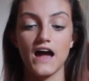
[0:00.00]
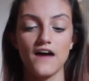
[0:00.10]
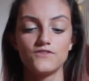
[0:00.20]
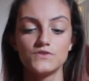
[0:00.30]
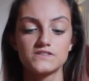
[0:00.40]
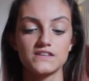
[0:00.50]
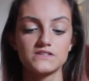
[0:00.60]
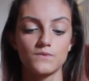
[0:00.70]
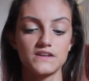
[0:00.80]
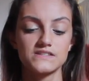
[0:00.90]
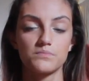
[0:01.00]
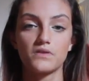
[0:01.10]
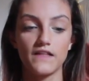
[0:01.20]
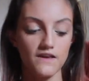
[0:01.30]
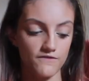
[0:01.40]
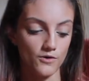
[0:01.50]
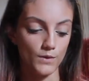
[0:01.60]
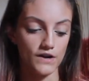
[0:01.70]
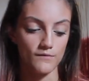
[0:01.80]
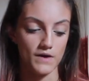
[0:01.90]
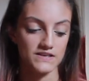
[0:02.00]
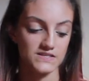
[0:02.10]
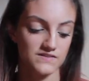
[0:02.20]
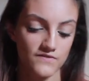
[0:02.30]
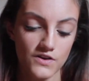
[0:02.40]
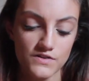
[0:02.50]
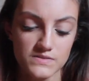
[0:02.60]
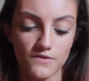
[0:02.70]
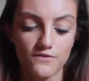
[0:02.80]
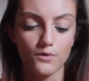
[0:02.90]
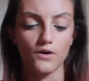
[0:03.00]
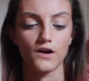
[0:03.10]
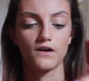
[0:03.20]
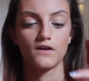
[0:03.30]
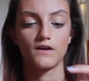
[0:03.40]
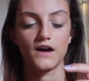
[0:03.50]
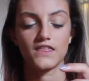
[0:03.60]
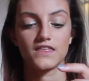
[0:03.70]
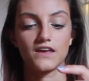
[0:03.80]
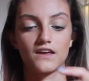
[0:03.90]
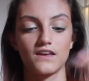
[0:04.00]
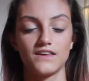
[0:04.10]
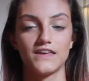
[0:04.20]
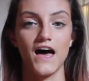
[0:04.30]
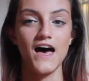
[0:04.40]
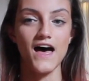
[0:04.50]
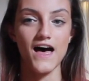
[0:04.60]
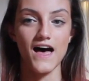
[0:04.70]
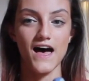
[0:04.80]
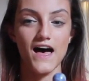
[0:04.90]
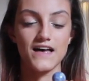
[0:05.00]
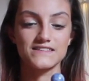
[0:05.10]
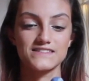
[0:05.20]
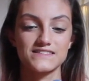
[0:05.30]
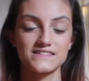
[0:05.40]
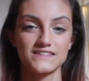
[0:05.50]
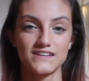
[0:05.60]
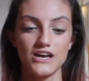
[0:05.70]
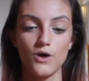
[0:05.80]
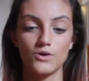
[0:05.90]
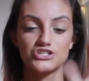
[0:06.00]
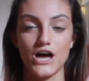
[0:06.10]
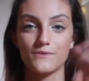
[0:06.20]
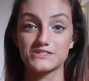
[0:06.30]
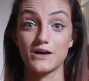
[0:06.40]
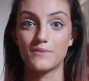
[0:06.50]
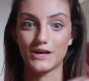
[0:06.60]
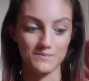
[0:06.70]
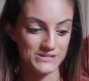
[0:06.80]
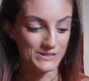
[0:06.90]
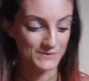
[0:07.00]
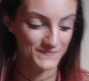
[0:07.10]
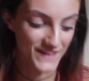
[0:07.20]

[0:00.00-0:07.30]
I've used this one as a plate for one of my spheres before, I think. Yes! Which that one's coming up too.